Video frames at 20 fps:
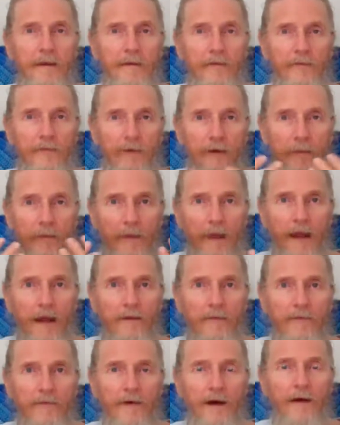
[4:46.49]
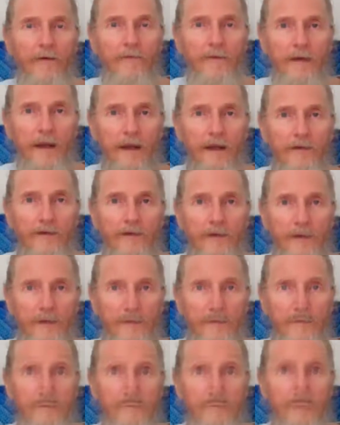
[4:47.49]
from that
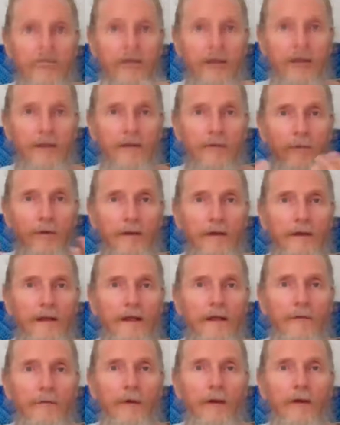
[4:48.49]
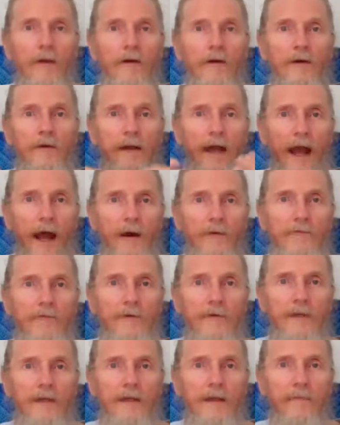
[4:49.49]
foundation that he will, he will learn how
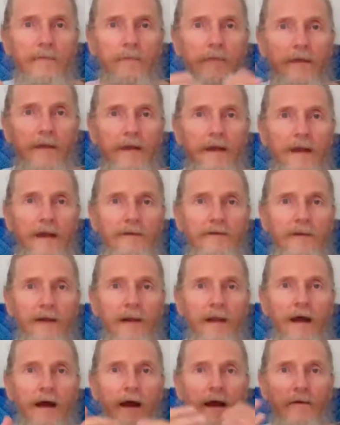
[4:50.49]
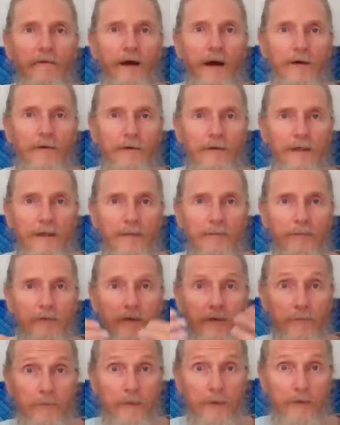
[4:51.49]
to keep the Es alive, how to keep the
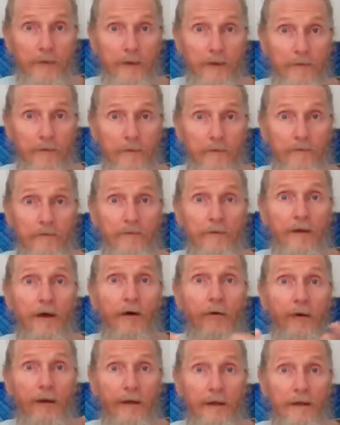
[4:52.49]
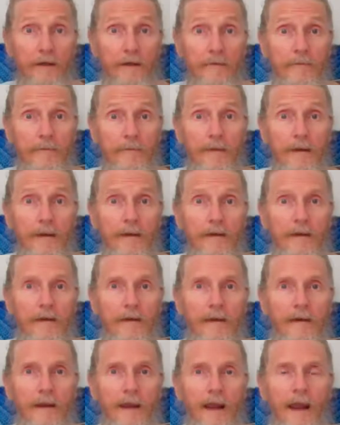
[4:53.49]
spirit flowing
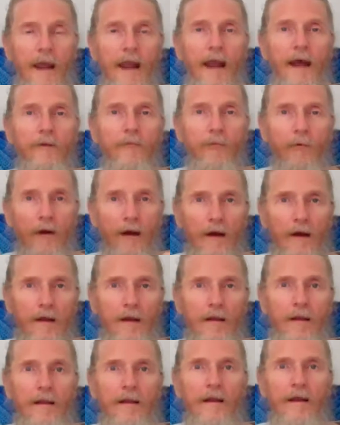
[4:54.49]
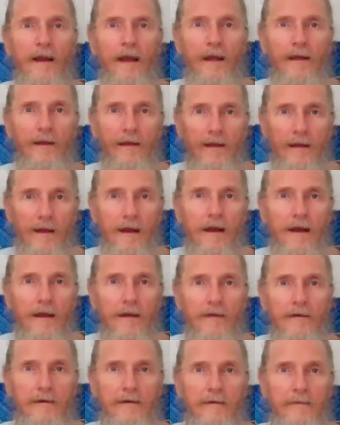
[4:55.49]
and well and in
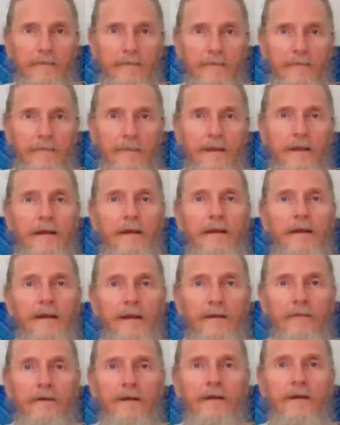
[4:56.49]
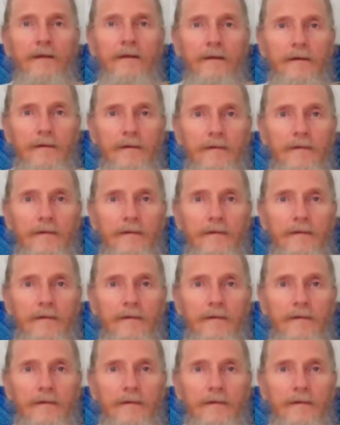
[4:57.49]
light, even